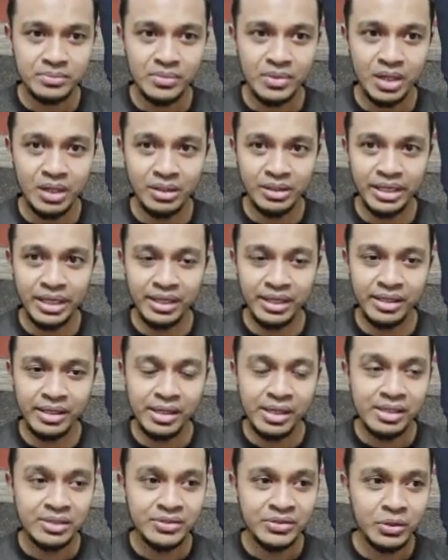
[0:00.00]

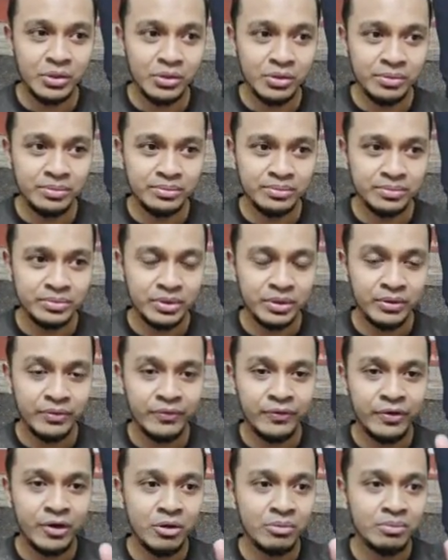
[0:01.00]
Okay, so
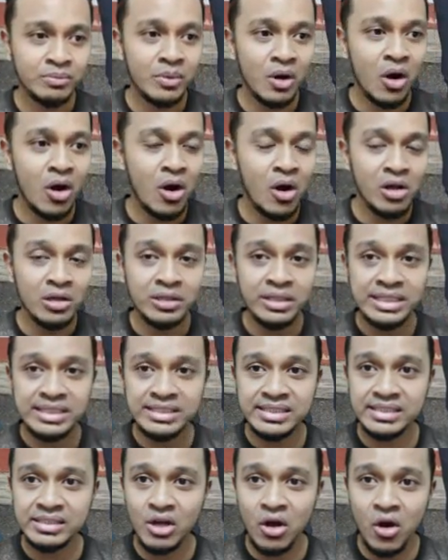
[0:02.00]
from all
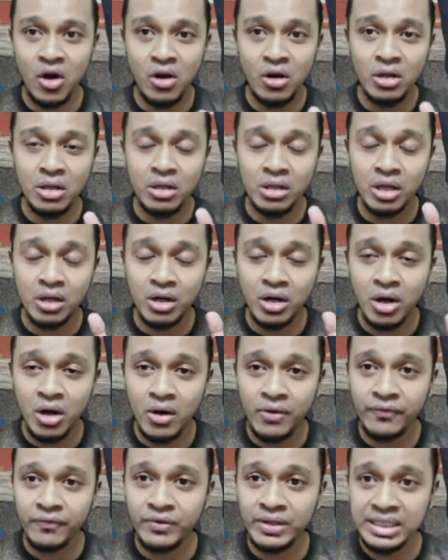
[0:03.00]

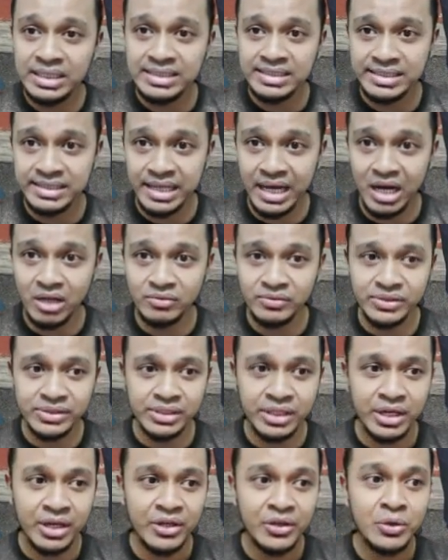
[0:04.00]
of these
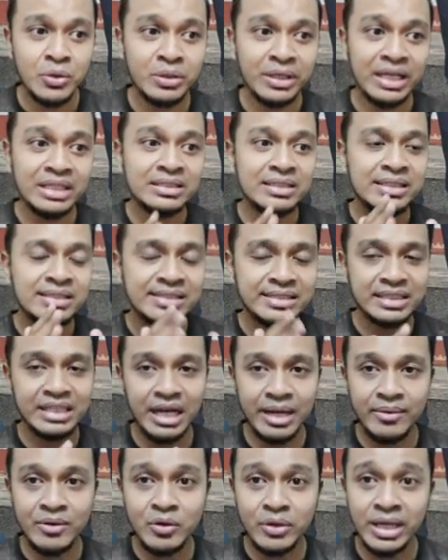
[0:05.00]
nouns, you can
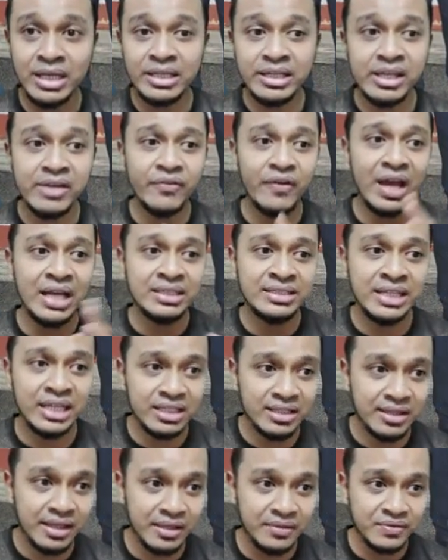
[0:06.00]
describe, you can give
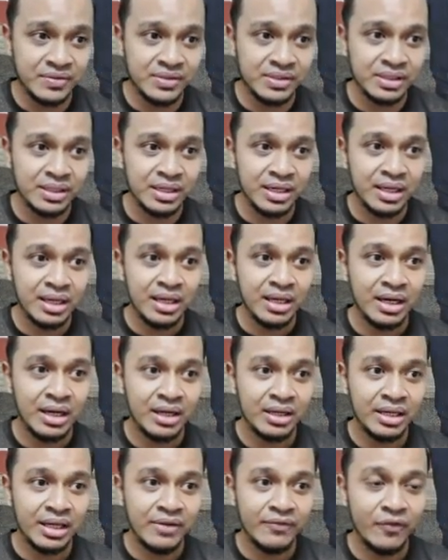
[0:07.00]
adjectives.
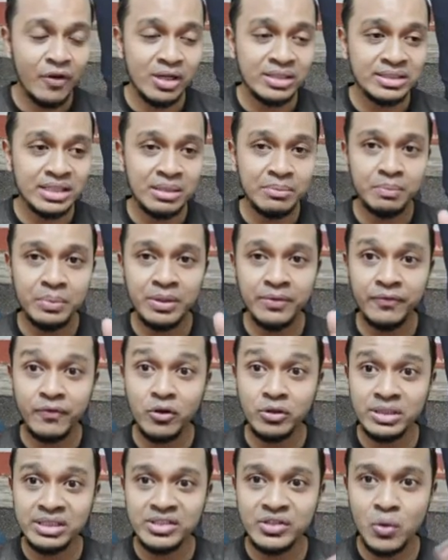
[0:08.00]
Okay, for example,
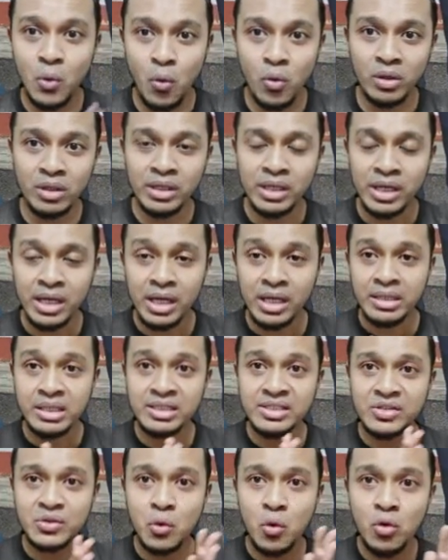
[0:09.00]
for the
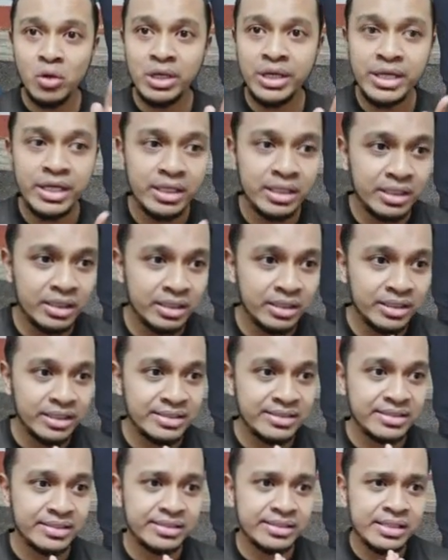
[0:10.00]
school here
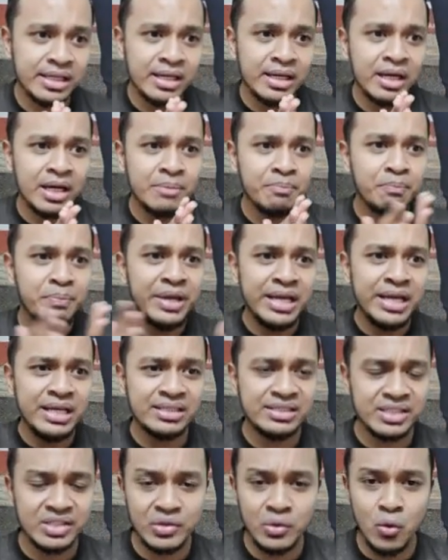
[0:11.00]
is a big
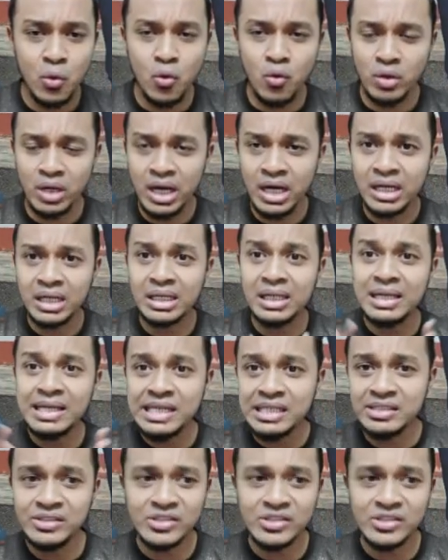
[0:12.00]
school, a clean